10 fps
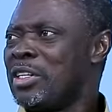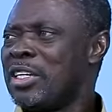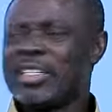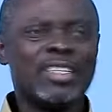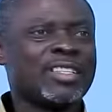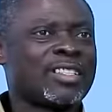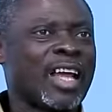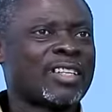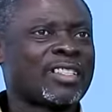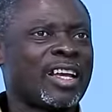need this,
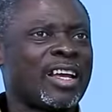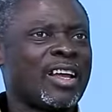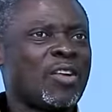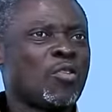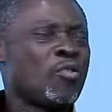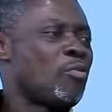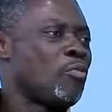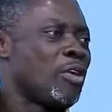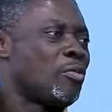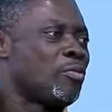I say,
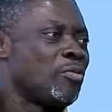they